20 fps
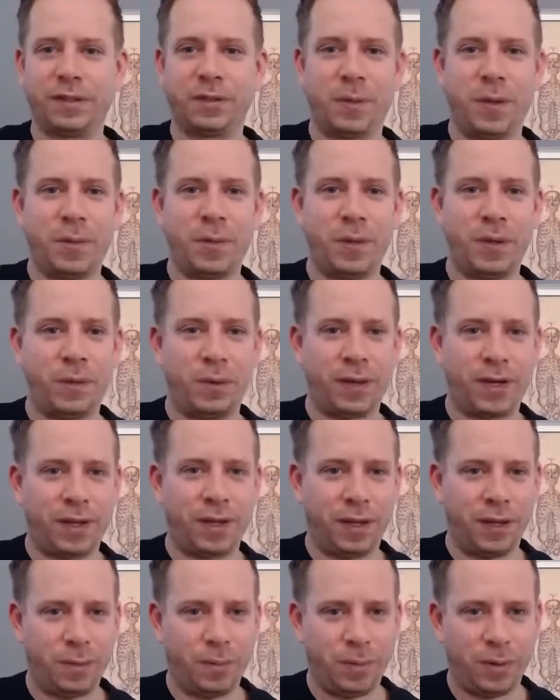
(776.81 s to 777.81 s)
Maybe you want to
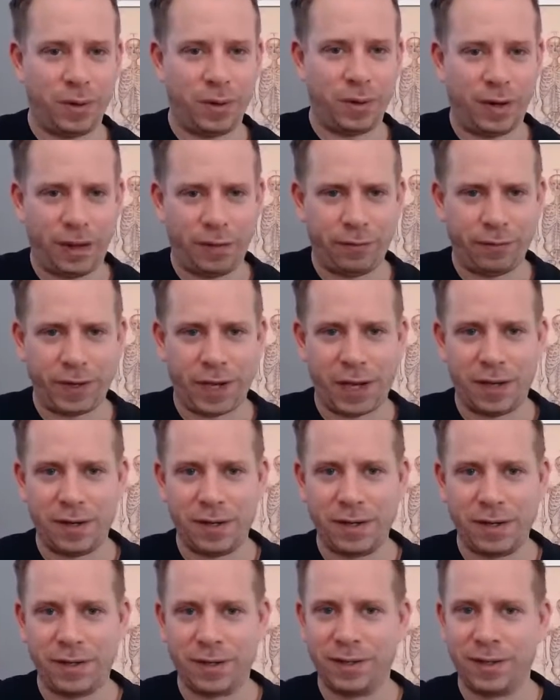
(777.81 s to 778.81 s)
keep your left
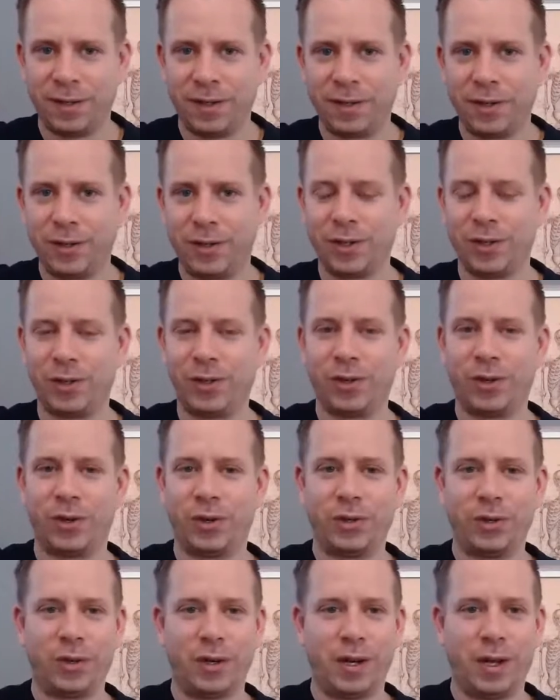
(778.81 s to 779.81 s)
hand on
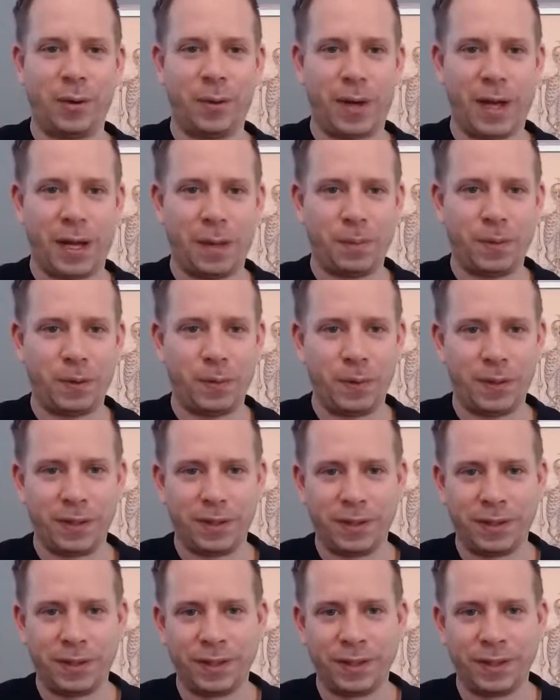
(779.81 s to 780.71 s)
your lower abdomen.